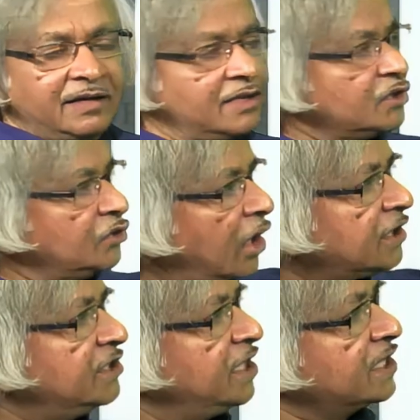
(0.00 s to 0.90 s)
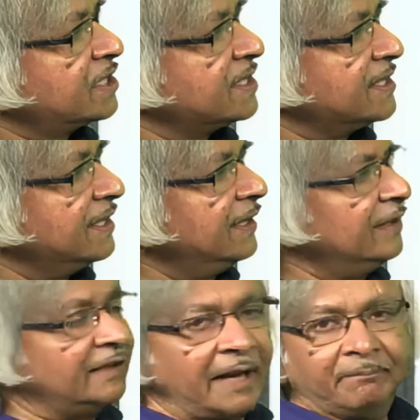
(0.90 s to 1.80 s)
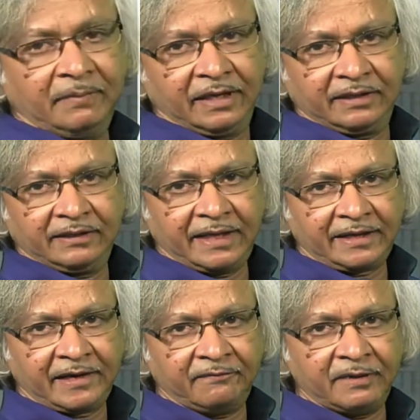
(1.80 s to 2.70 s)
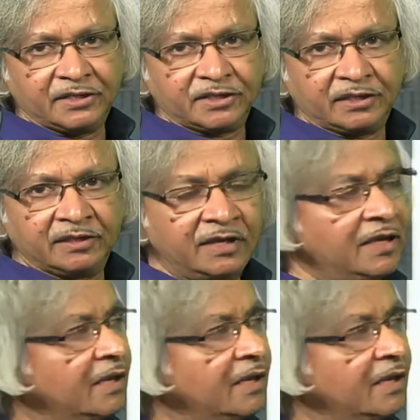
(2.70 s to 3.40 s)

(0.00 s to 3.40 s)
is not just a single number, like I've mentioned,